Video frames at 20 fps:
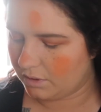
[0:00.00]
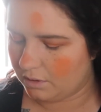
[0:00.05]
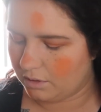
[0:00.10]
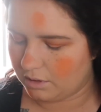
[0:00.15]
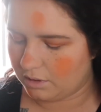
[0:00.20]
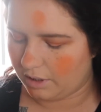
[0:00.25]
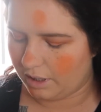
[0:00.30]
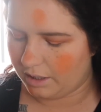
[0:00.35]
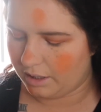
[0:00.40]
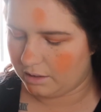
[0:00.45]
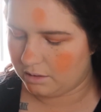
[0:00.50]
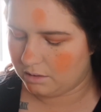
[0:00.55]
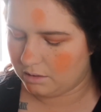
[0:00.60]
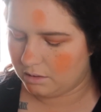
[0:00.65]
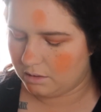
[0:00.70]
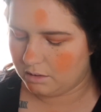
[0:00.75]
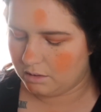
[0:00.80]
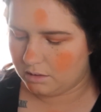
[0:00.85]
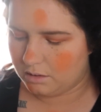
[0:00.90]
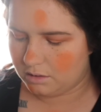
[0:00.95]
Okay,
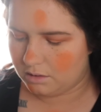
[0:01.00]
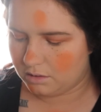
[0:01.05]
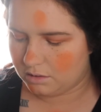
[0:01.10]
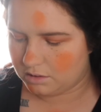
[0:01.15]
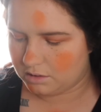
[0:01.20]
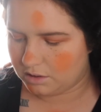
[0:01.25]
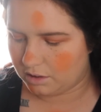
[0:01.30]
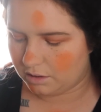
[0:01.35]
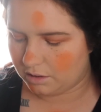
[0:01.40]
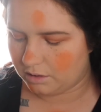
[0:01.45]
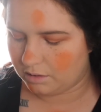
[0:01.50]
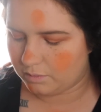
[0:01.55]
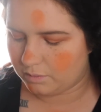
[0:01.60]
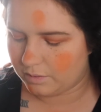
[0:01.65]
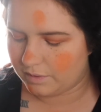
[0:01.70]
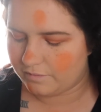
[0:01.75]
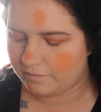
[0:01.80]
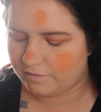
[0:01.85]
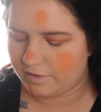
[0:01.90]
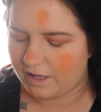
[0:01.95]
so
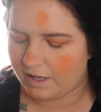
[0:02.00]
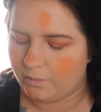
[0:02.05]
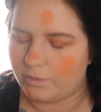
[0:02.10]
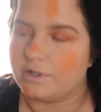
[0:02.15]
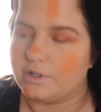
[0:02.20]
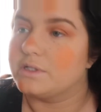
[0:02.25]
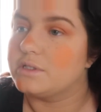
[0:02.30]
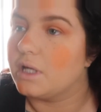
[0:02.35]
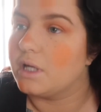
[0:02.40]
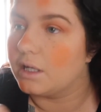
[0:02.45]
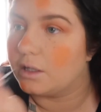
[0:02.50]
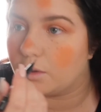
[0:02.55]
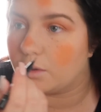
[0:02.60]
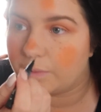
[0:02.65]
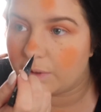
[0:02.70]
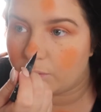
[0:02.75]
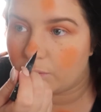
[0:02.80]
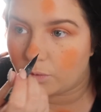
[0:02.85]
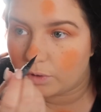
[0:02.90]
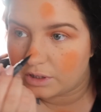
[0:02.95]
with that one it's a little
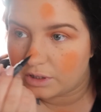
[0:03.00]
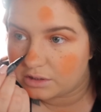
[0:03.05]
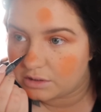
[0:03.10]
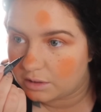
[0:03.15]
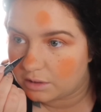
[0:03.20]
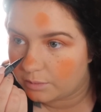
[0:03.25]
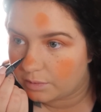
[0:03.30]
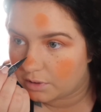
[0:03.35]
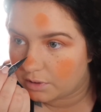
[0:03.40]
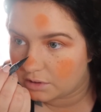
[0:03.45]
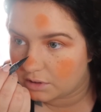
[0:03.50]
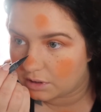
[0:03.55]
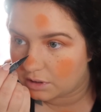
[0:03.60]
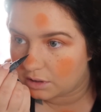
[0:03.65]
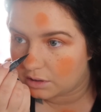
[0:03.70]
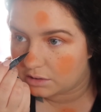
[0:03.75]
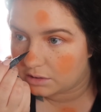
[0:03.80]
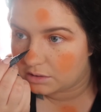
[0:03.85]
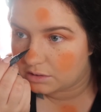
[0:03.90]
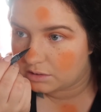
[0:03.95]
bit more easier because I
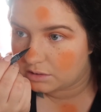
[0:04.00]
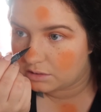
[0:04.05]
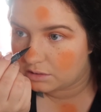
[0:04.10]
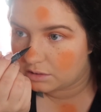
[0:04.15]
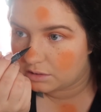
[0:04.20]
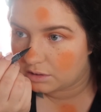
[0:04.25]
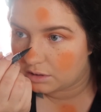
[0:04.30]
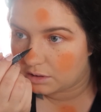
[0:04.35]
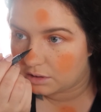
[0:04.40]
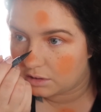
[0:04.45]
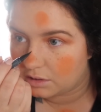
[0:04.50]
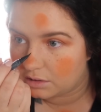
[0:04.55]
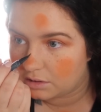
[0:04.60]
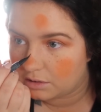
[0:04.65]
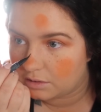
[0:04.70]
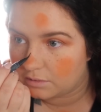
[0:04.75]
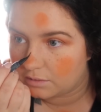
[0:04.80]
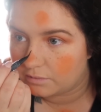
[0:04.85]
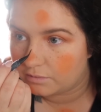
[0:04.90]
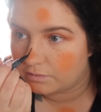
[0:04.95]
can kind
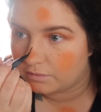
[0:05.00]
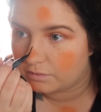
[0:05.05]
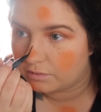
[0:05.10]
of